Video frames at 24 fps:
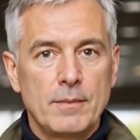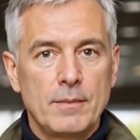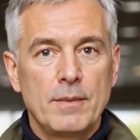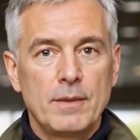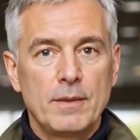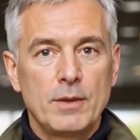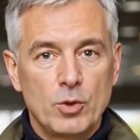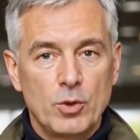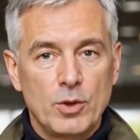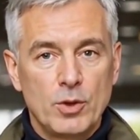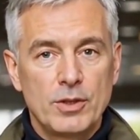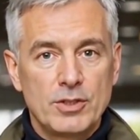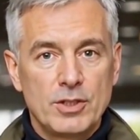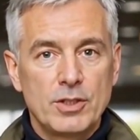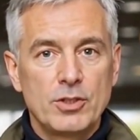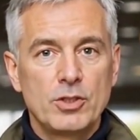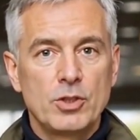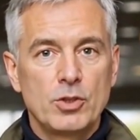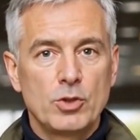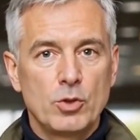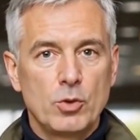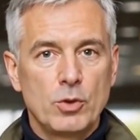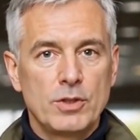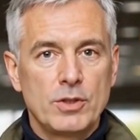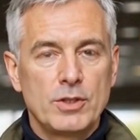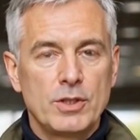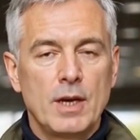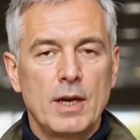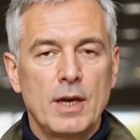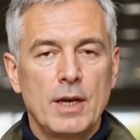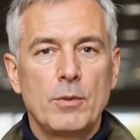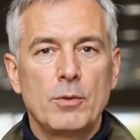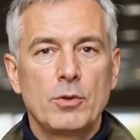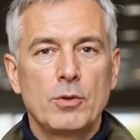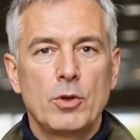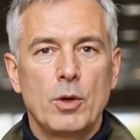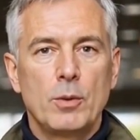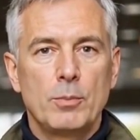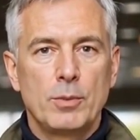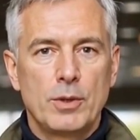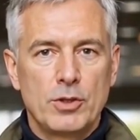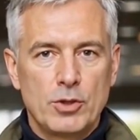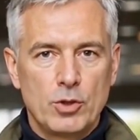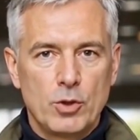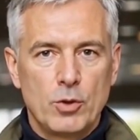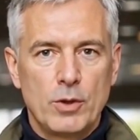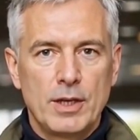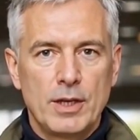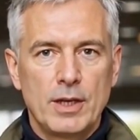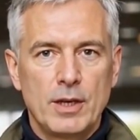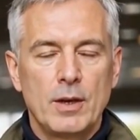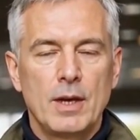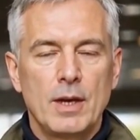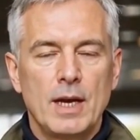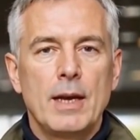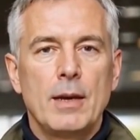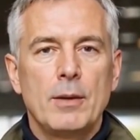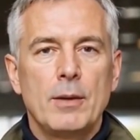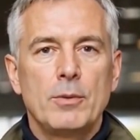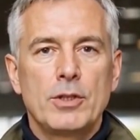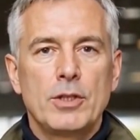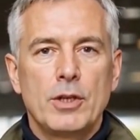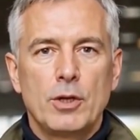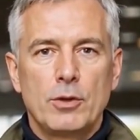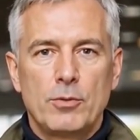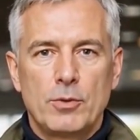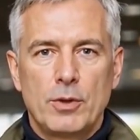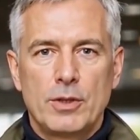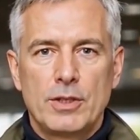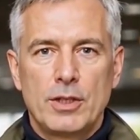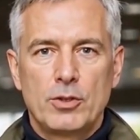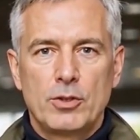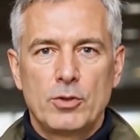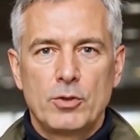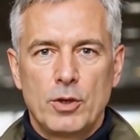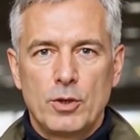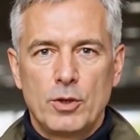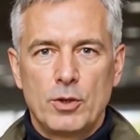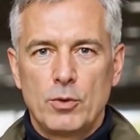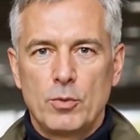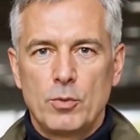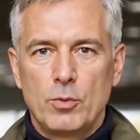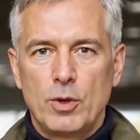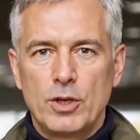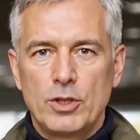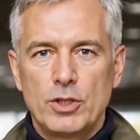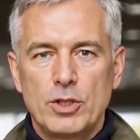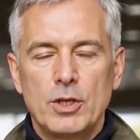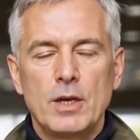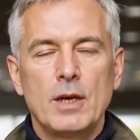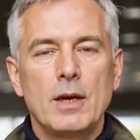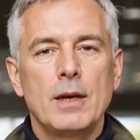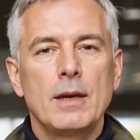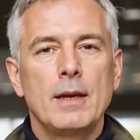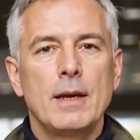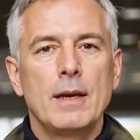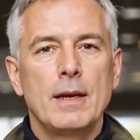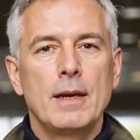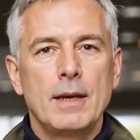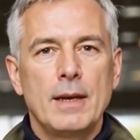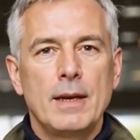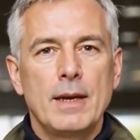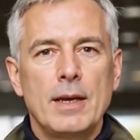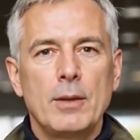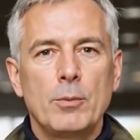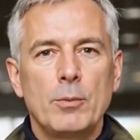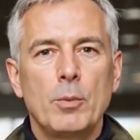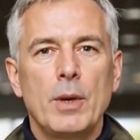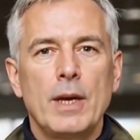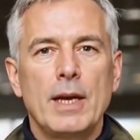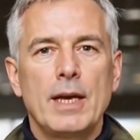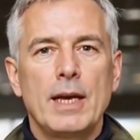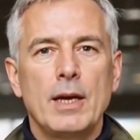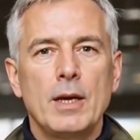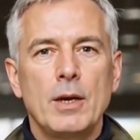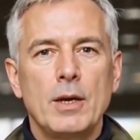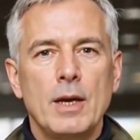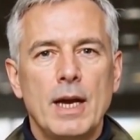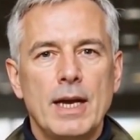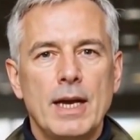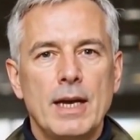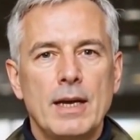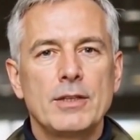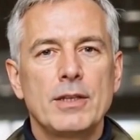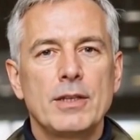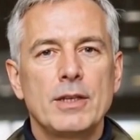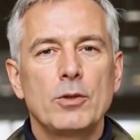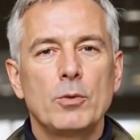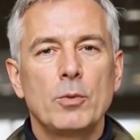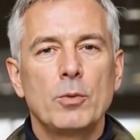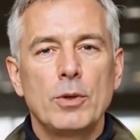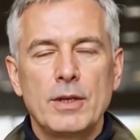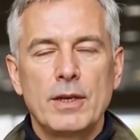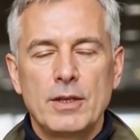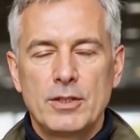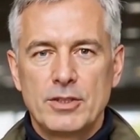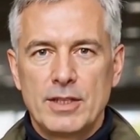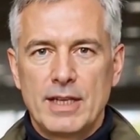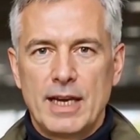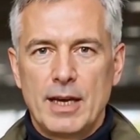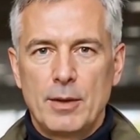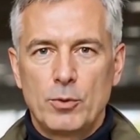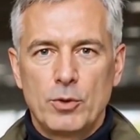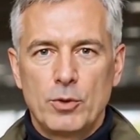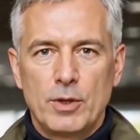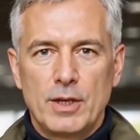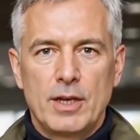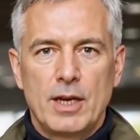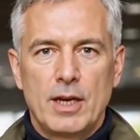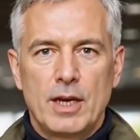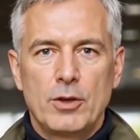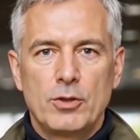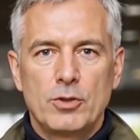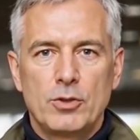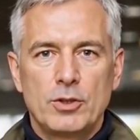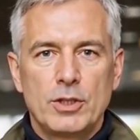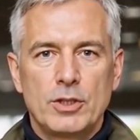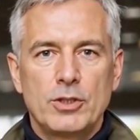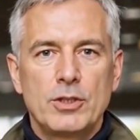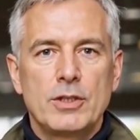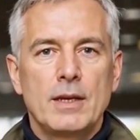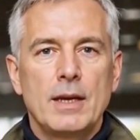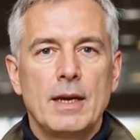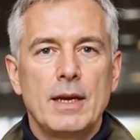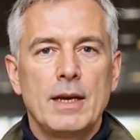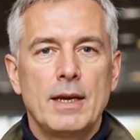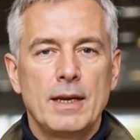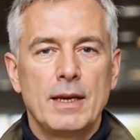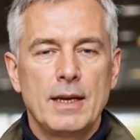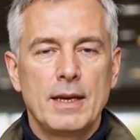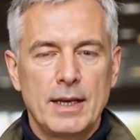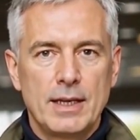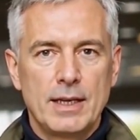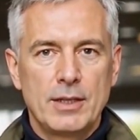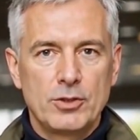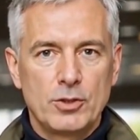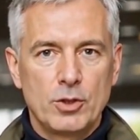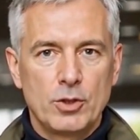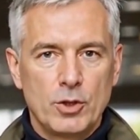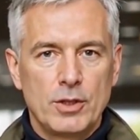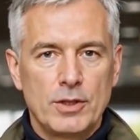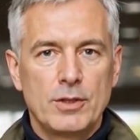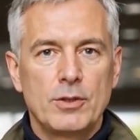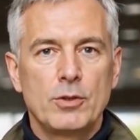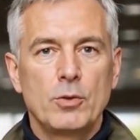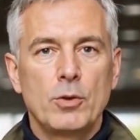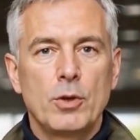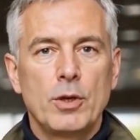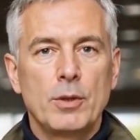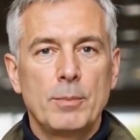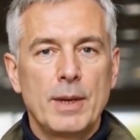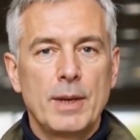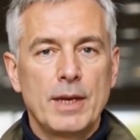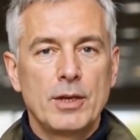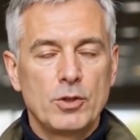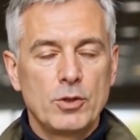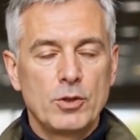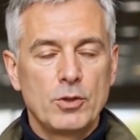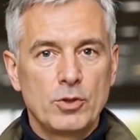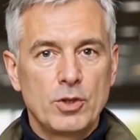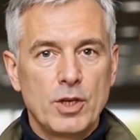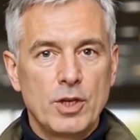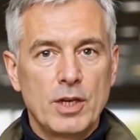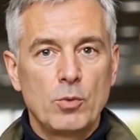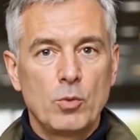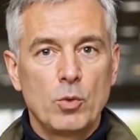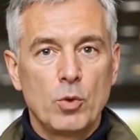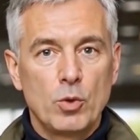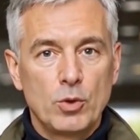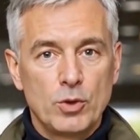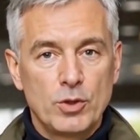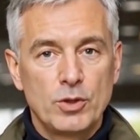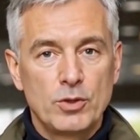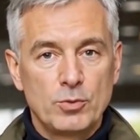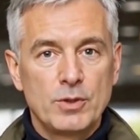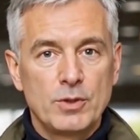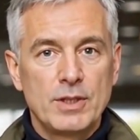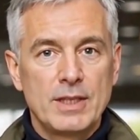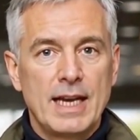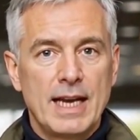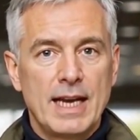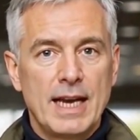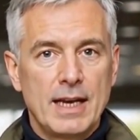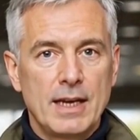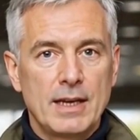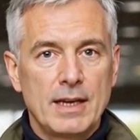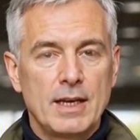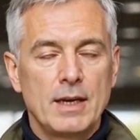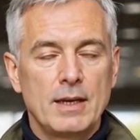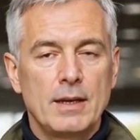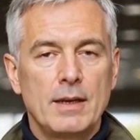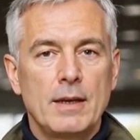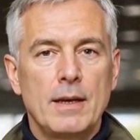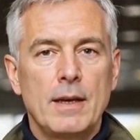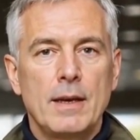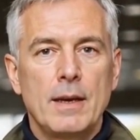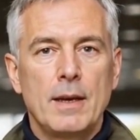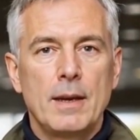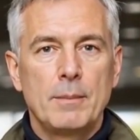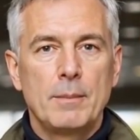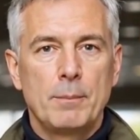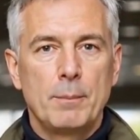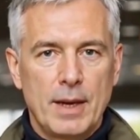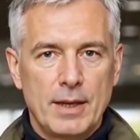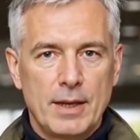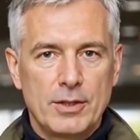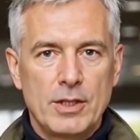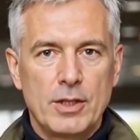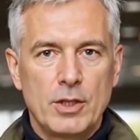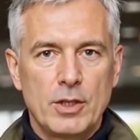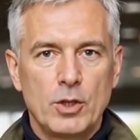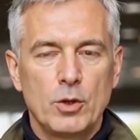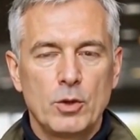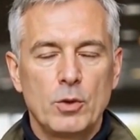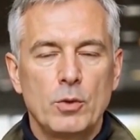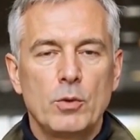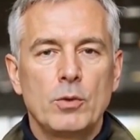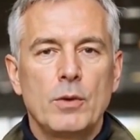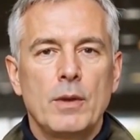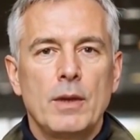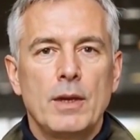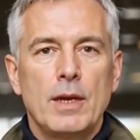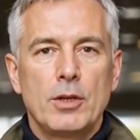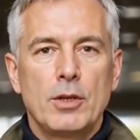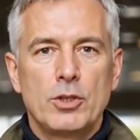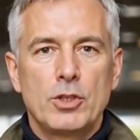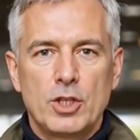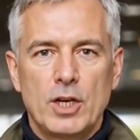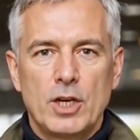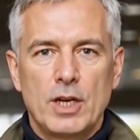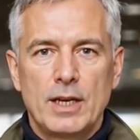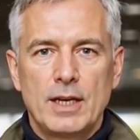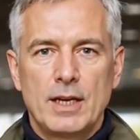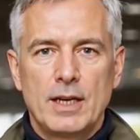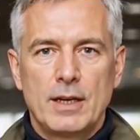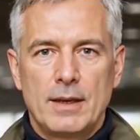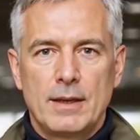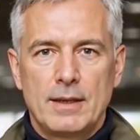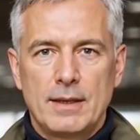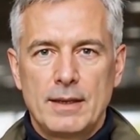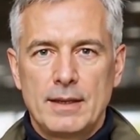During such a short time, Trump has already allied himself with Israel and Russia. He's breaking alliances with his neighboring countries. He's started 3 major trade wars with Canada, Mexico, and China.